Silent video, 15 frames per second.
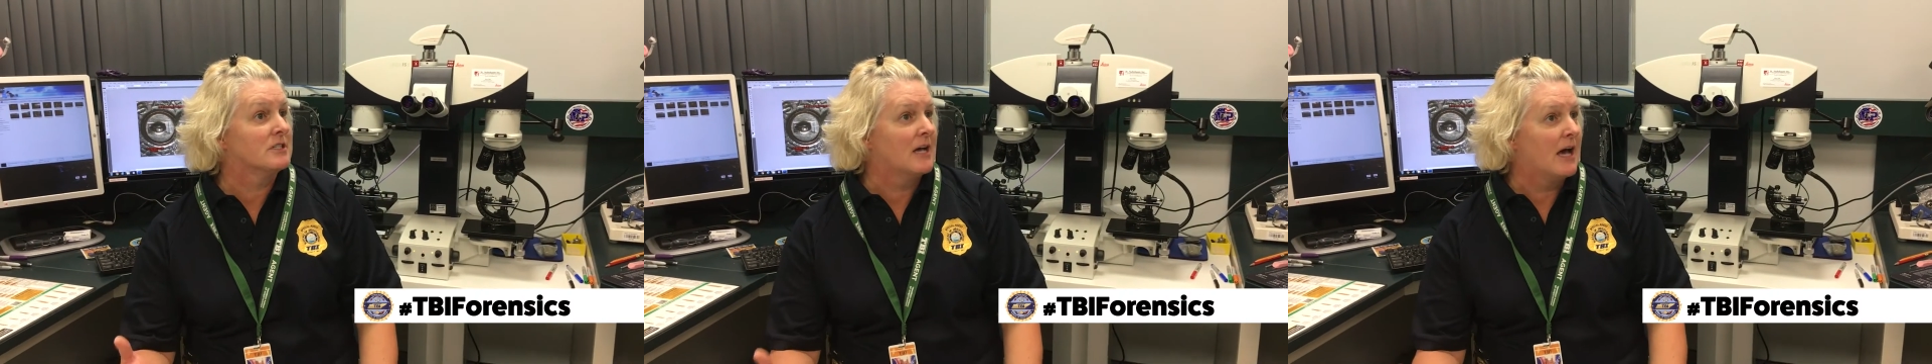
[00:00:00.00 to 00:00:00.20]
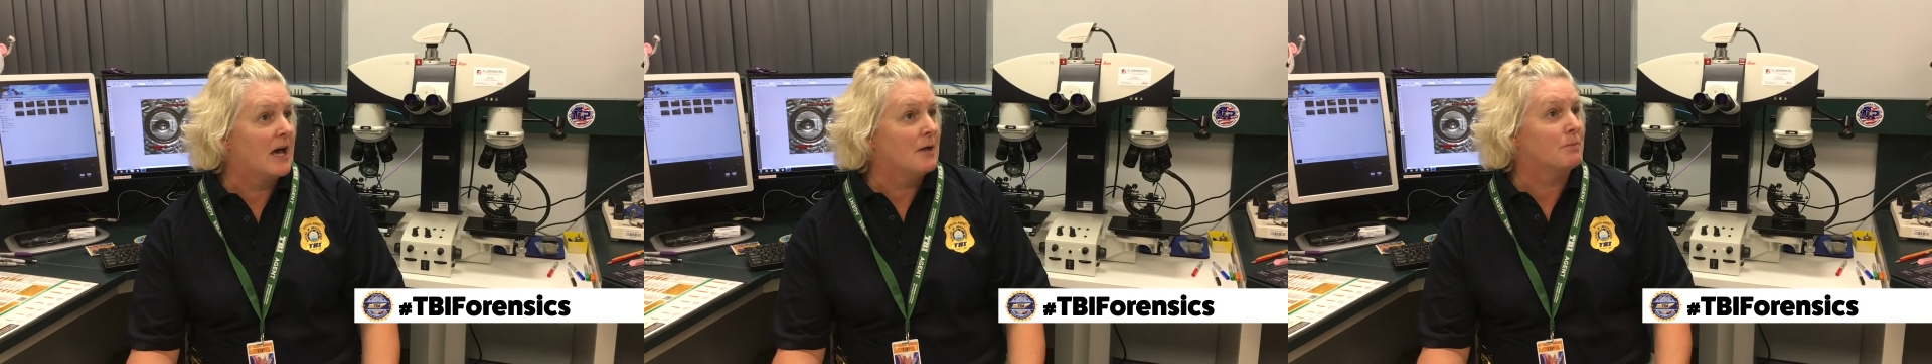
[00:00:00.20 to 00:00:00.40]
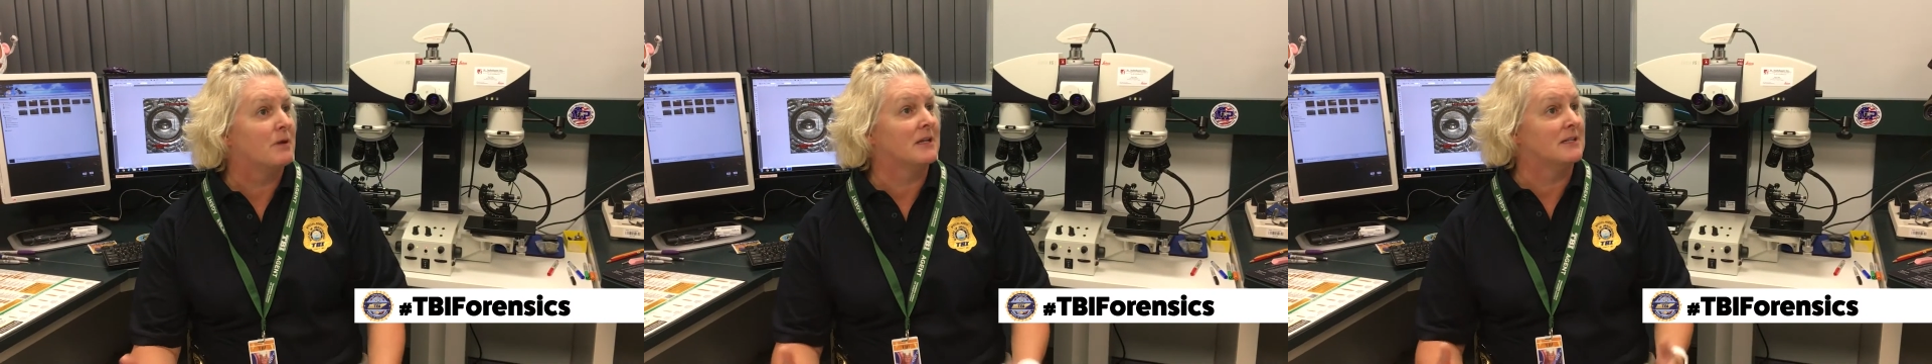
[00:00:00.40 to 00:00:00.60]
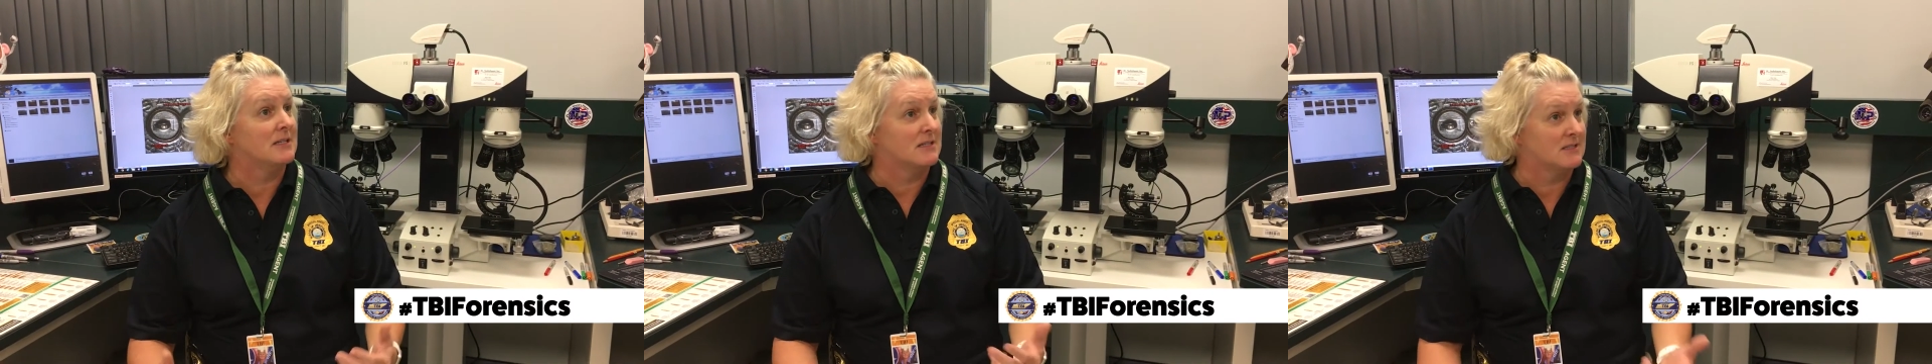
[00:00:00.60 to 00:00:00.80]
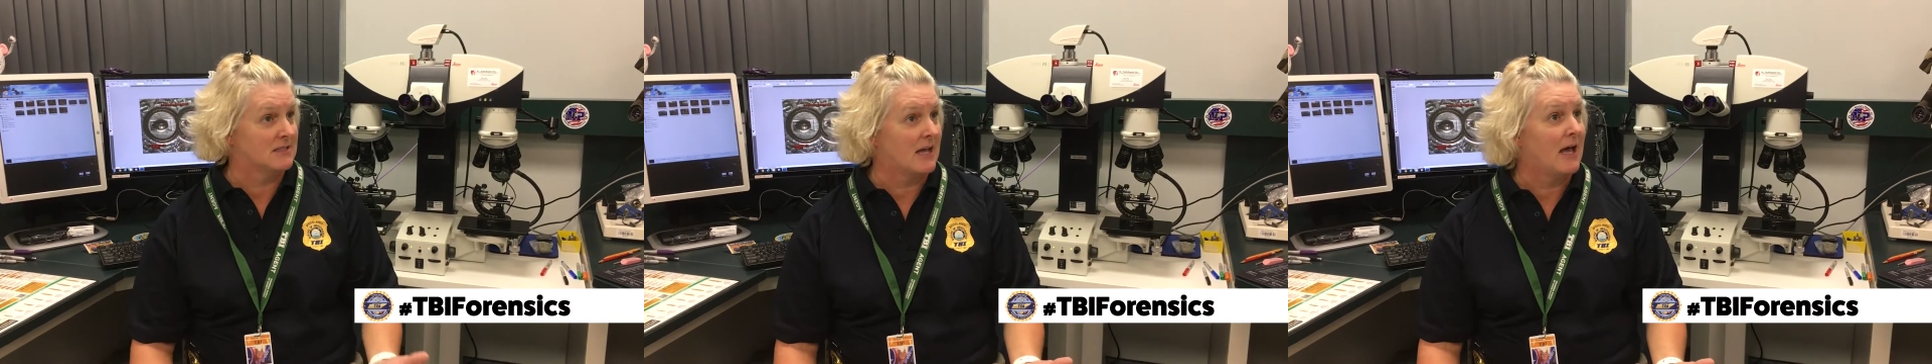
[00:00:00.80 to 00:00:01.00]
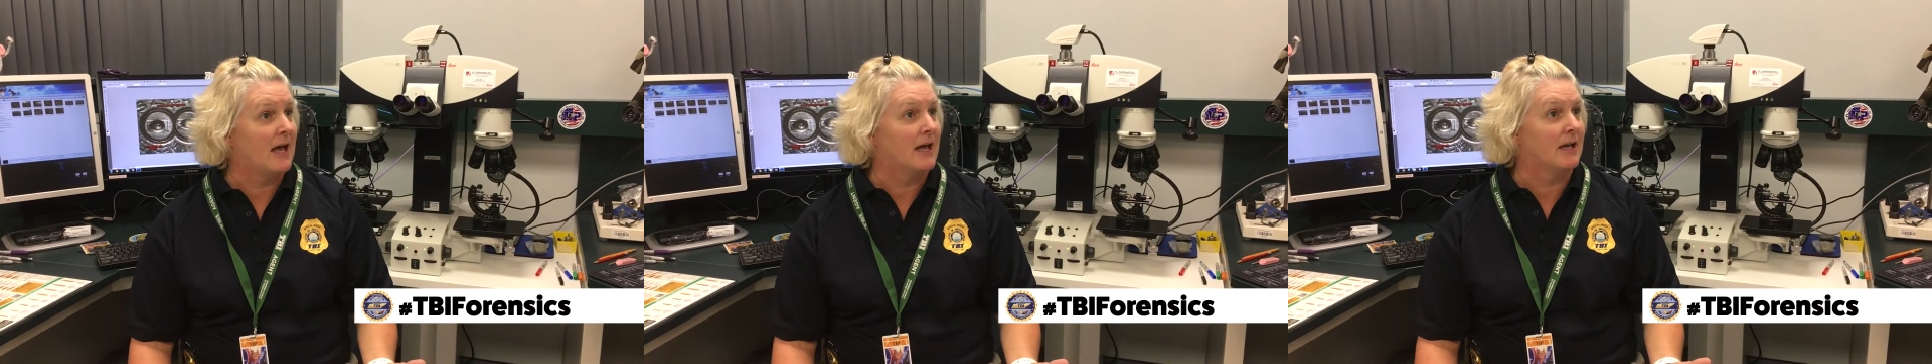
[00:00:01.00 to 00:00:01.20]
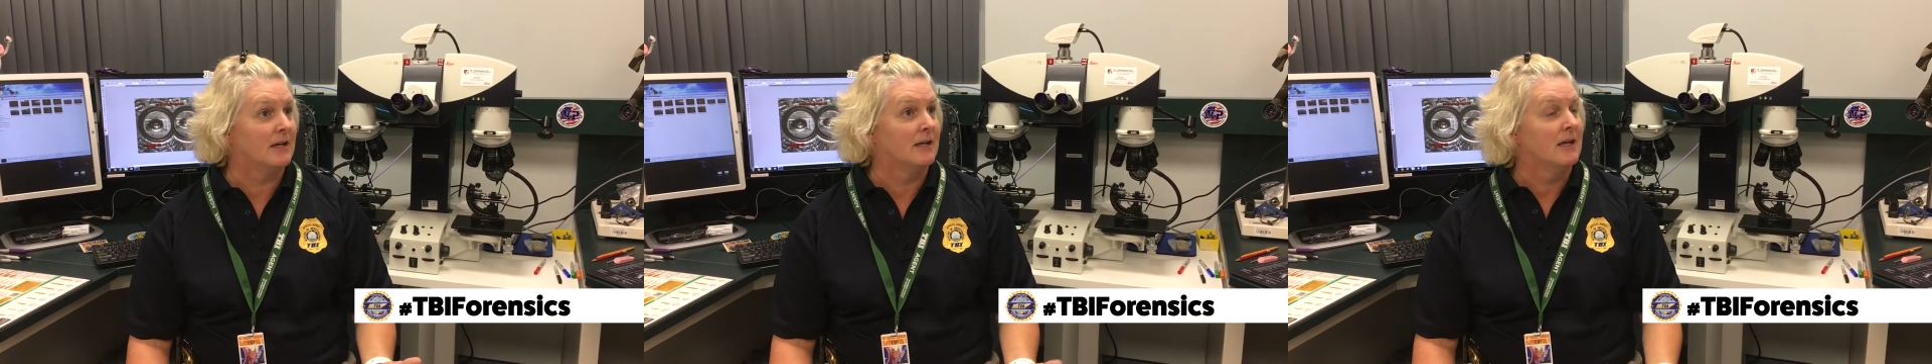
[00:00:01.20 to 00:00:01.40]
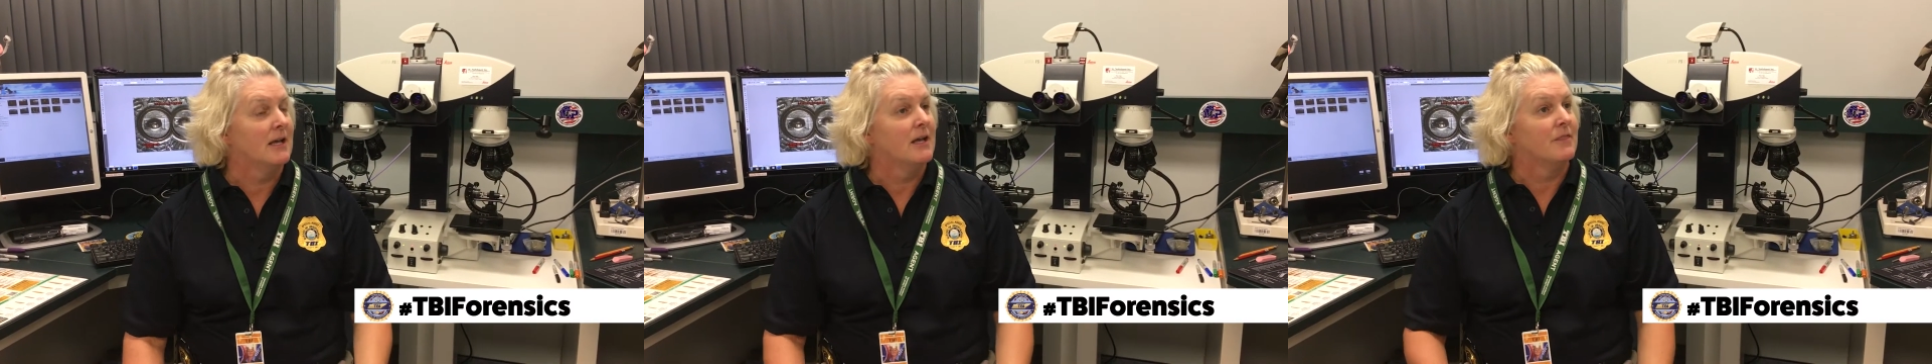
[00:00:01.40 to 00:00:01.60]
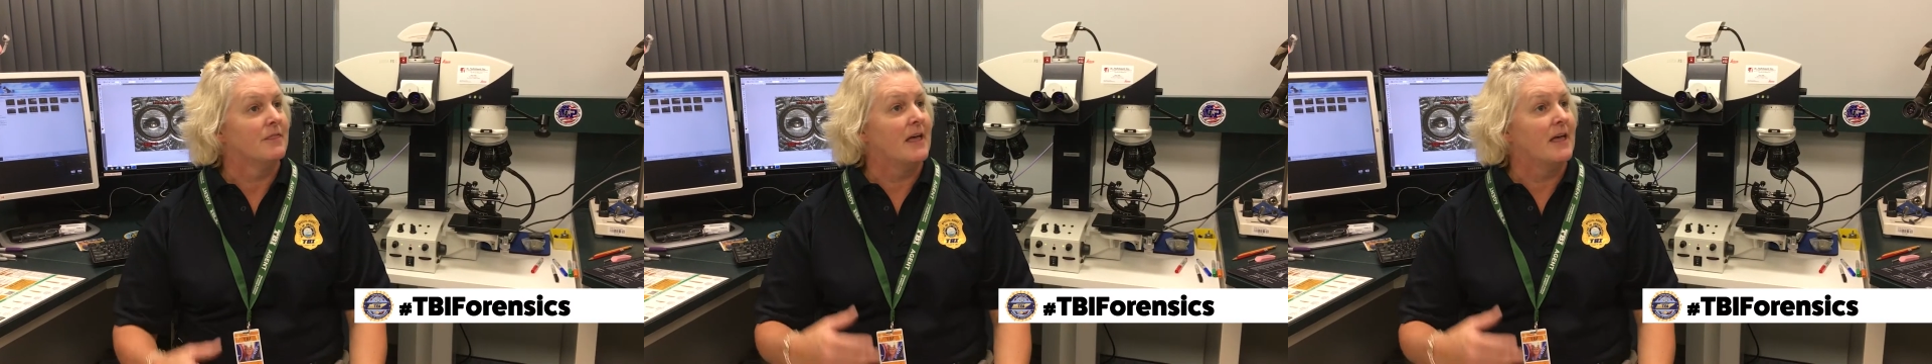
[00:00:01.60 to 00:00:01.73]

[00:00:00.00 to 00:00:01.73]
type and design